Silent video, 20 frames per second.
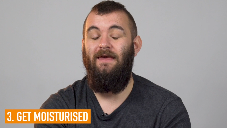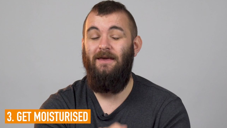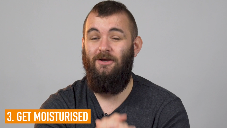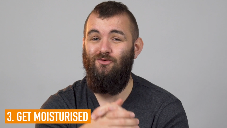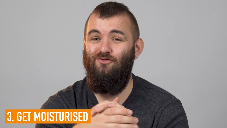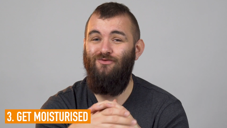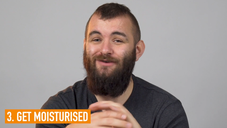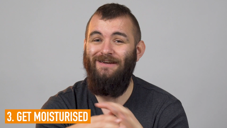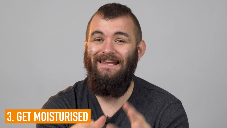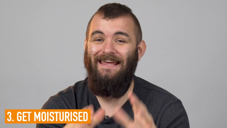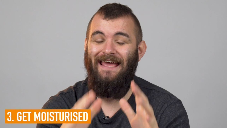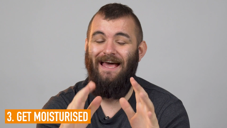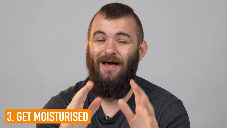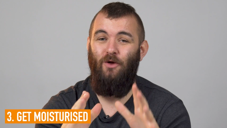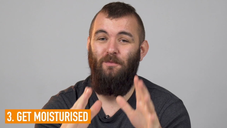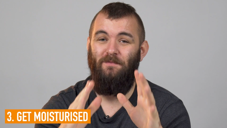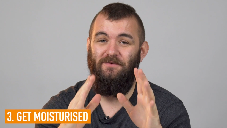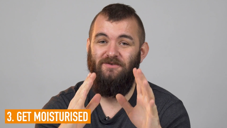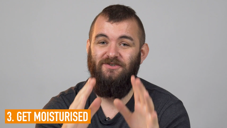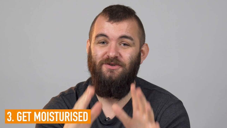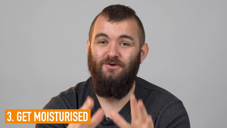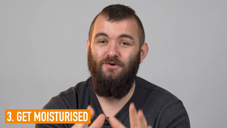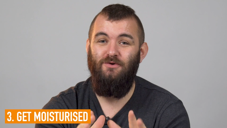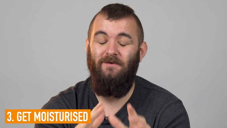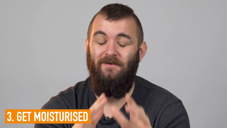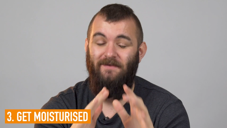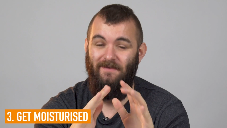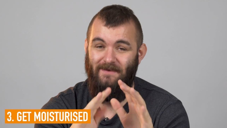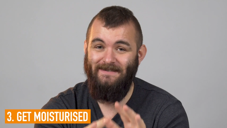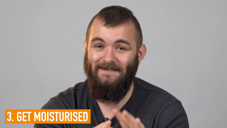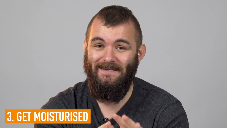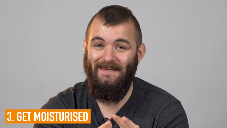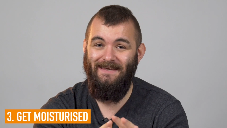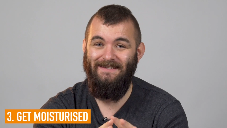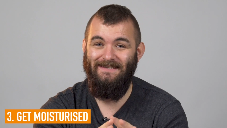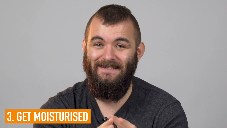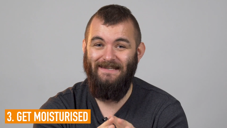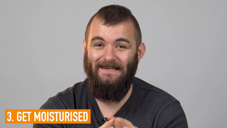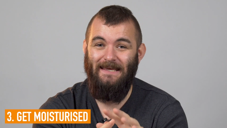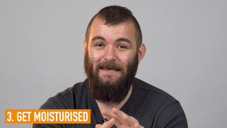It can really help soothe the
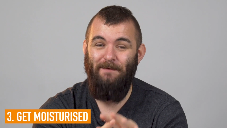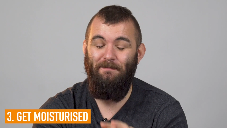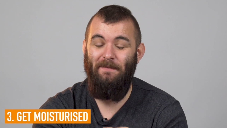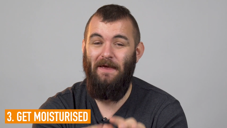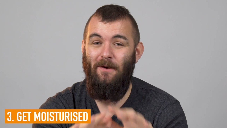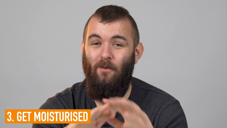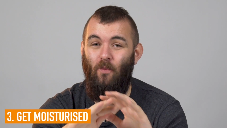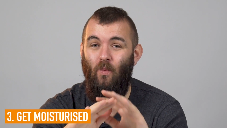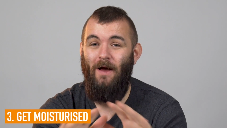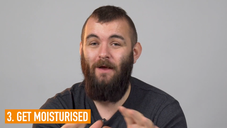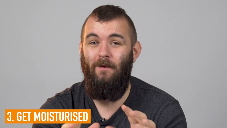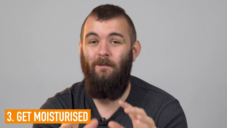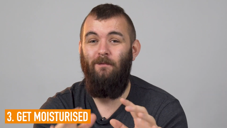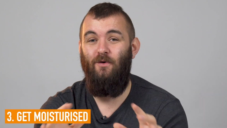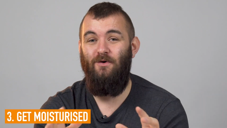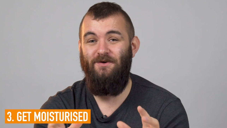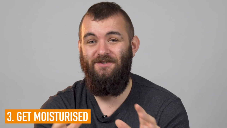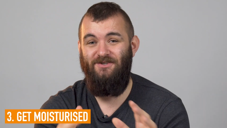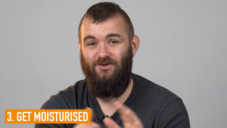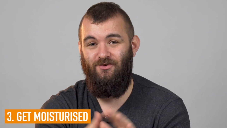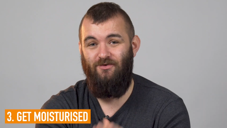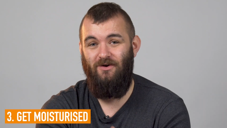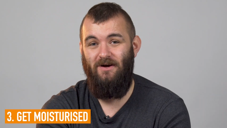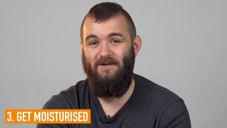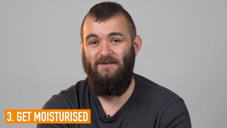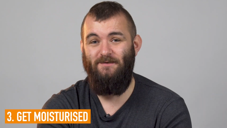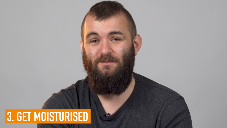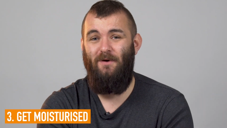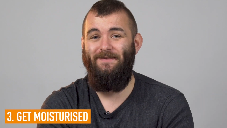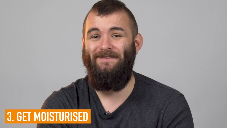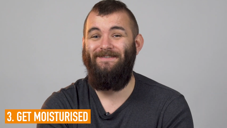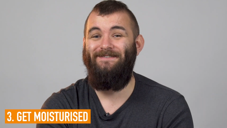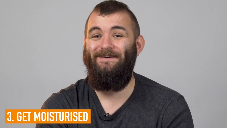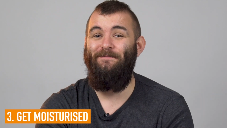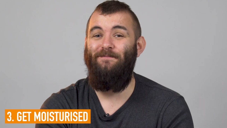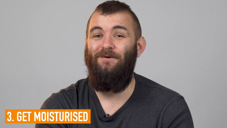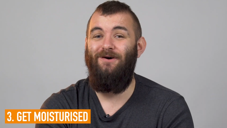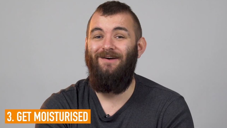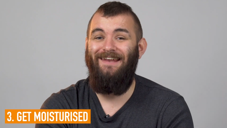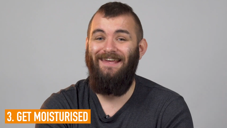skin to keep it well moisturized while the
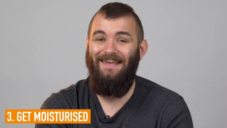sunburn